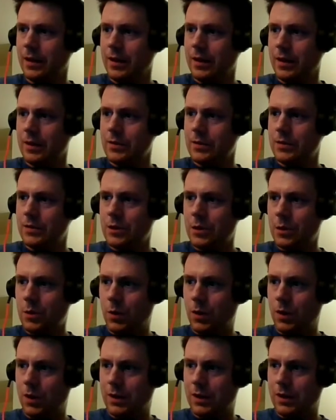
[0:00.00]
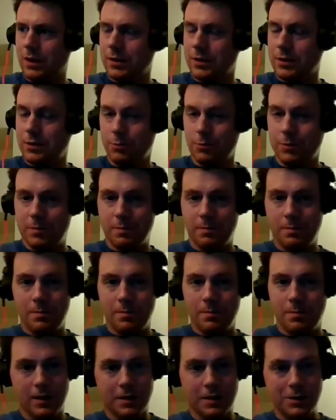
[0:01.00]
So, should we
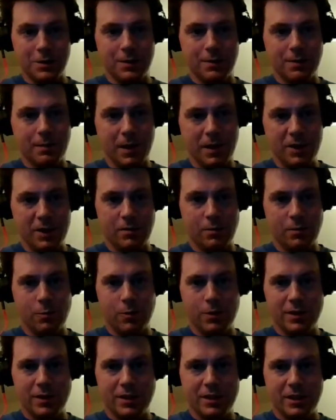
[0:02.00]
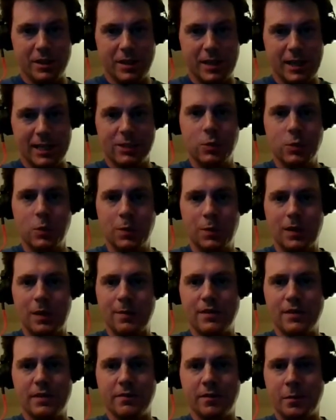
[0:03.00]
at least mention what the actual
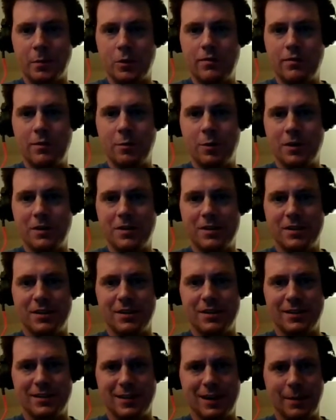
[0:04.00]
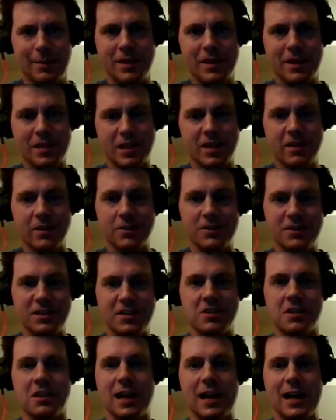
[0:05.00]
premise of the movie was? I mean, the title
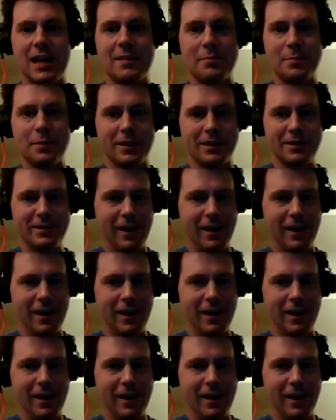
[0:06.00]
says a lot, but...